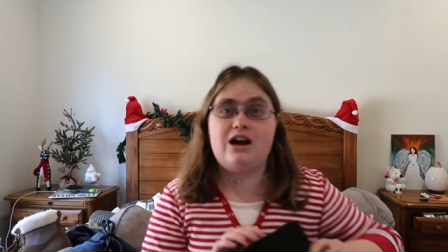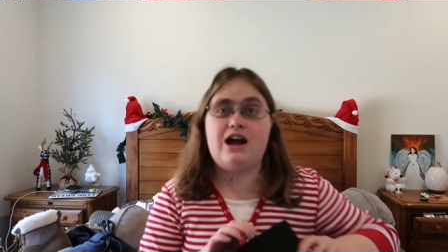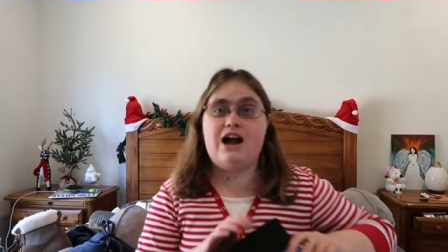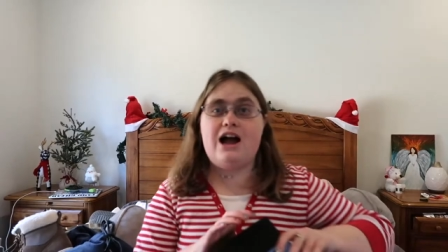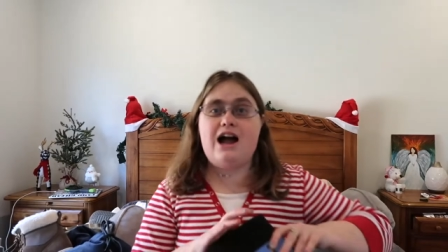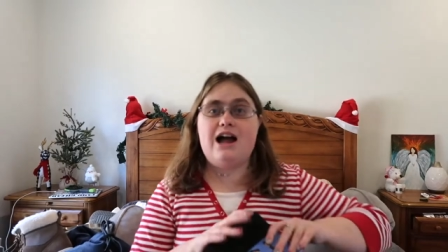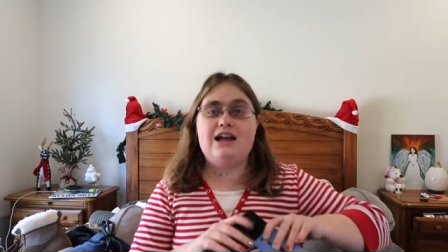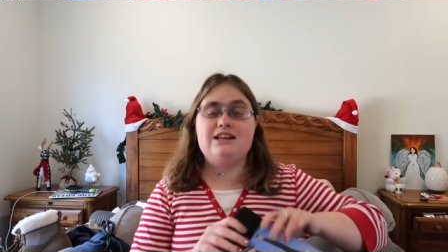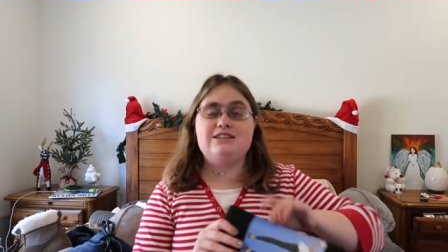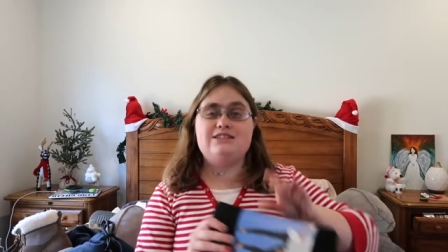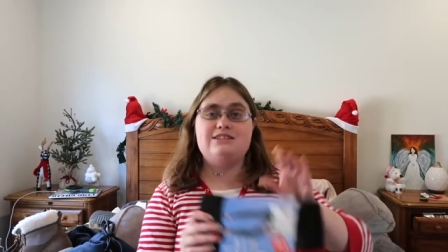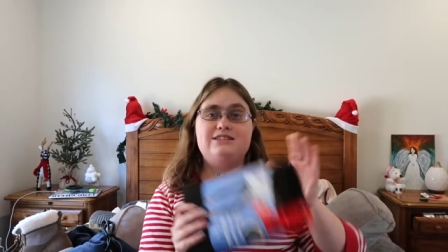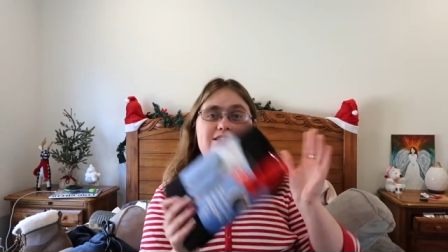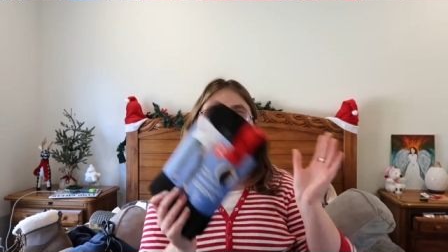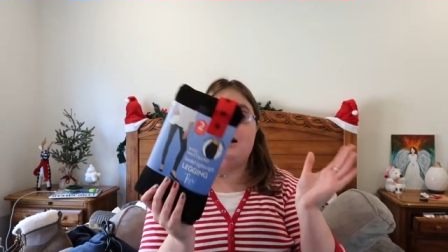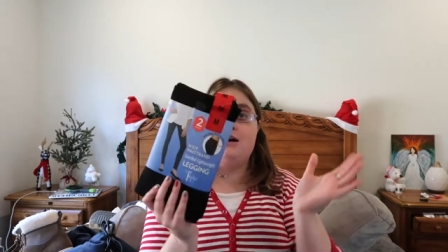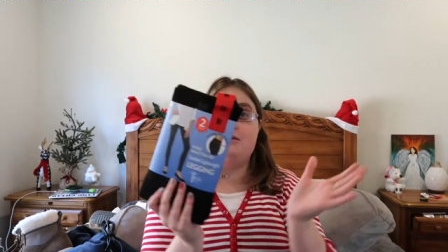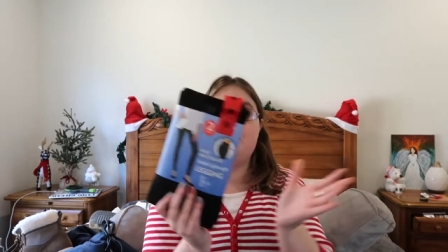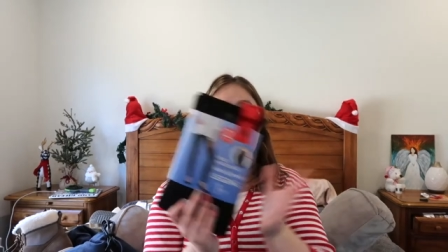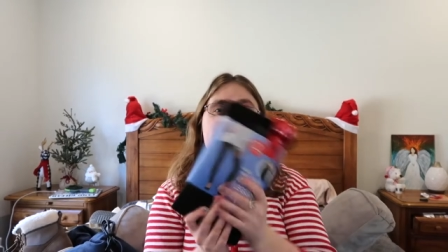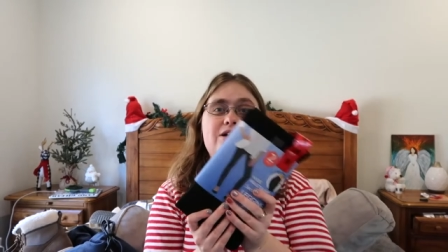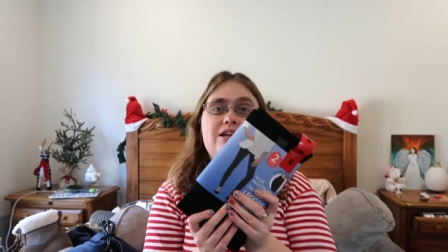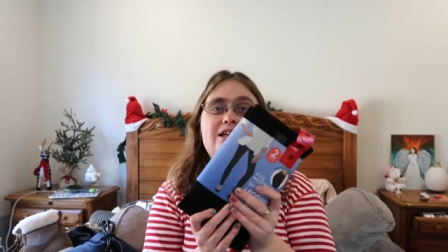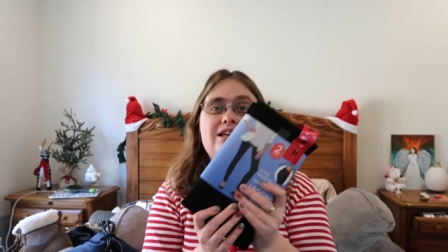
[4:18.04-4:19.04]
got
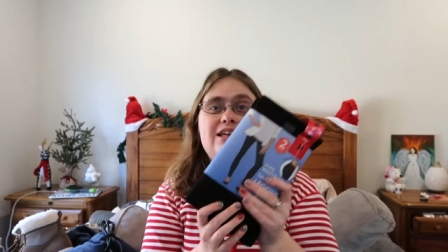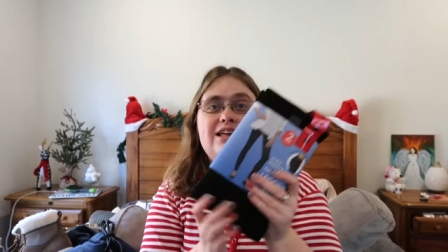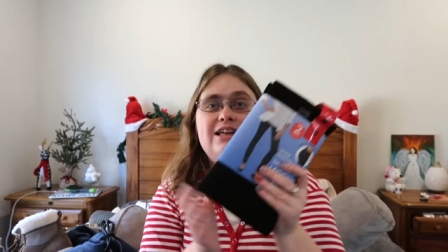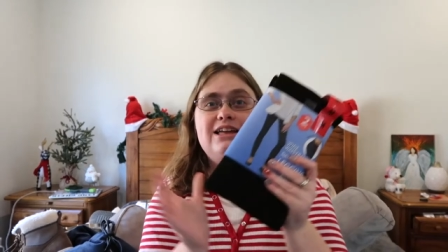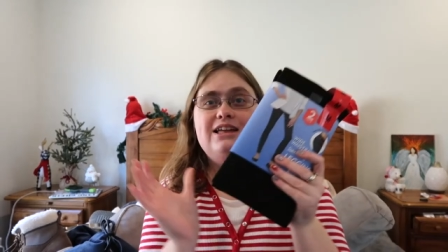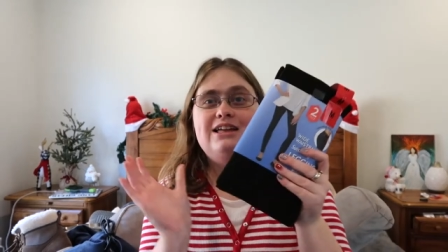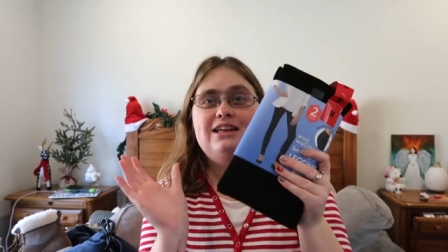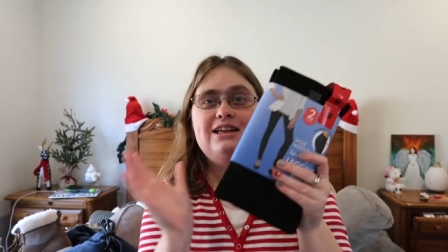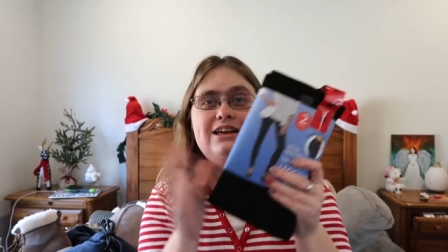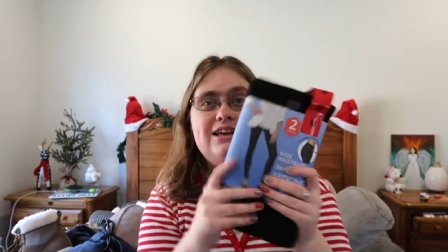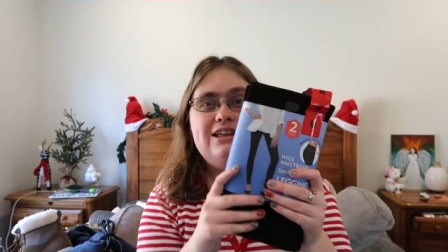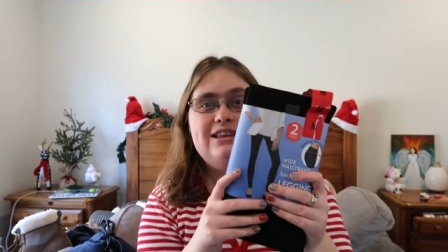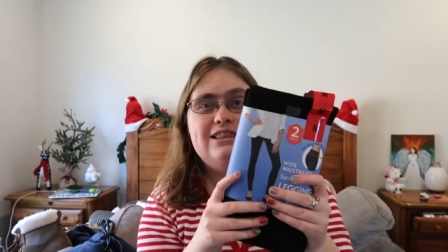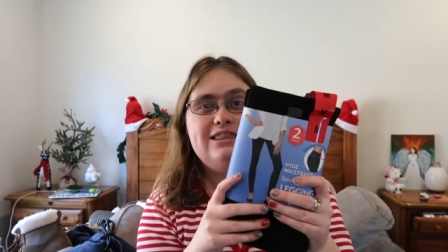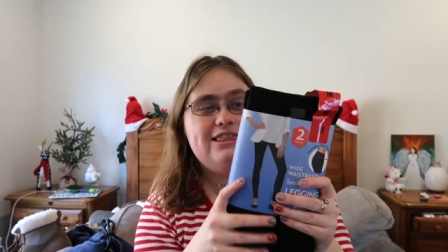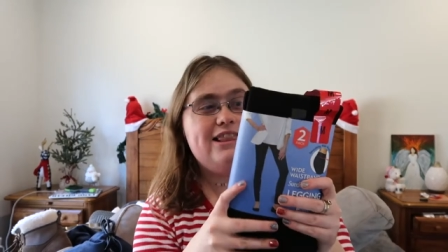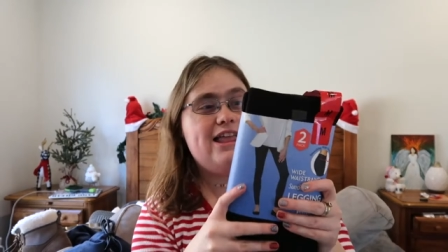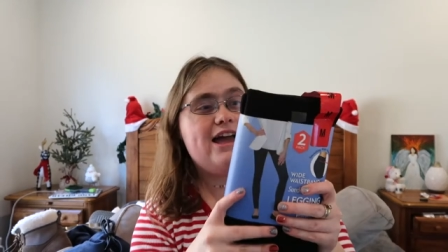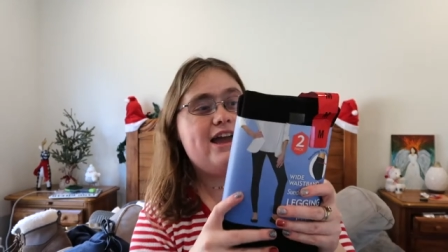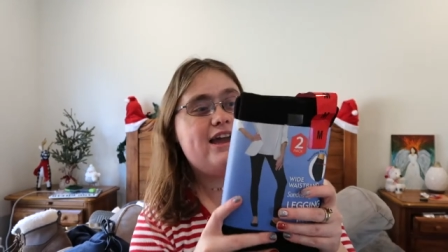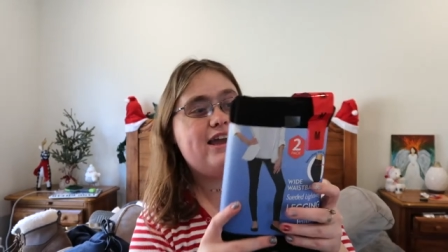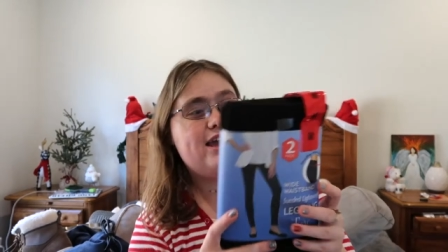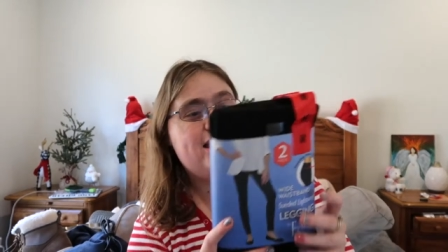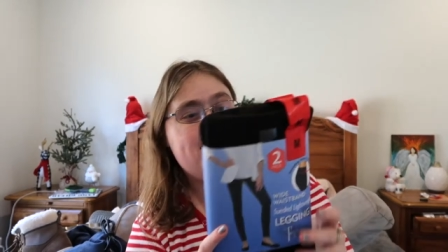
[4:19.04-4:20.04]
some
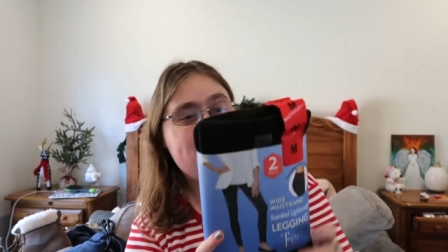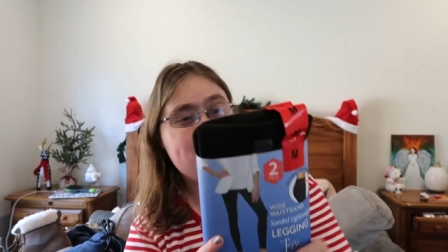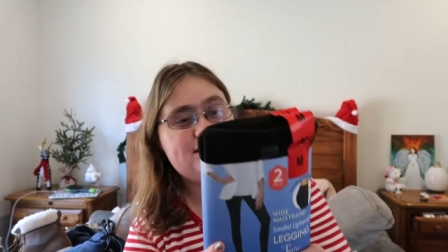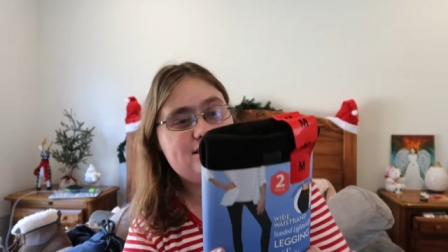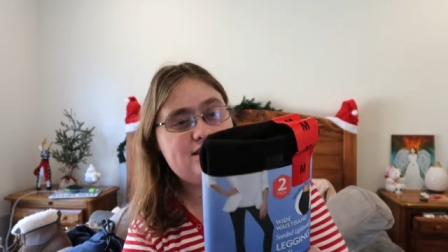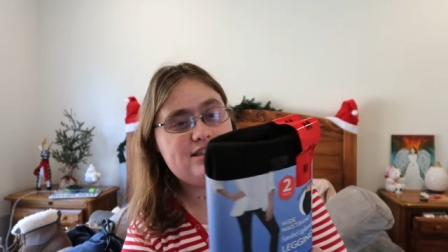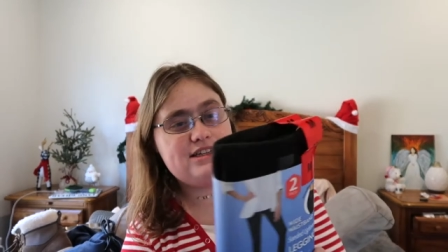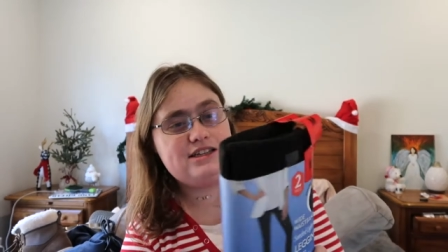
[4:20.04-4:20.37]
leggings.